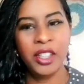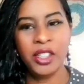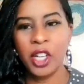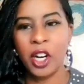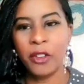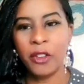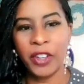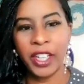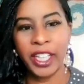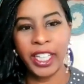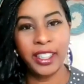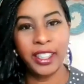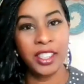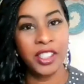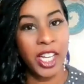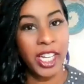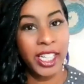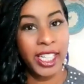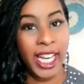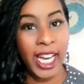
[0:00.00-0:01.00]
Don't forget to
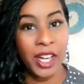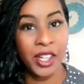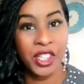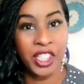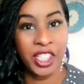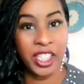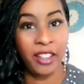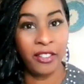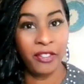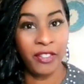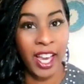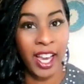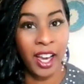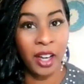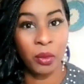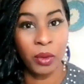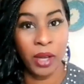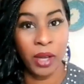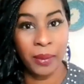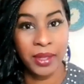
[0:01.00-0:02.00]
check out
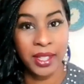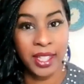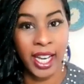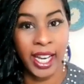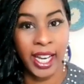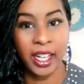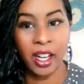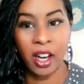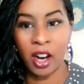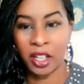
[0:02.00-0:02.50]
SheFound website.